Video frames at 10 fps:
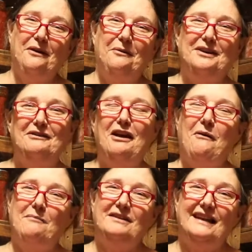
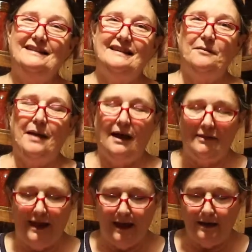Well, I'm teasing
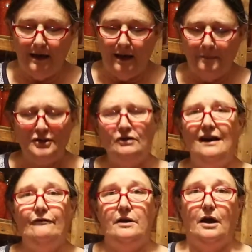about that. But you
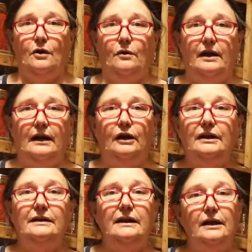never know.
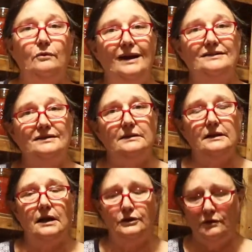Look at the unrest in the
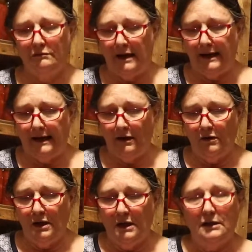country right
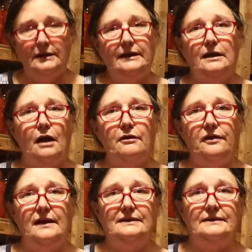now. Look at all the
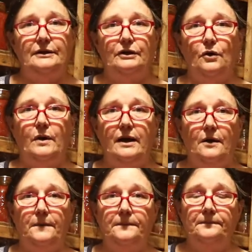things that are going
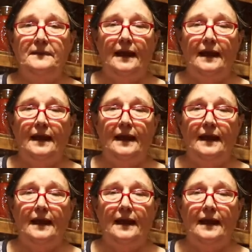on.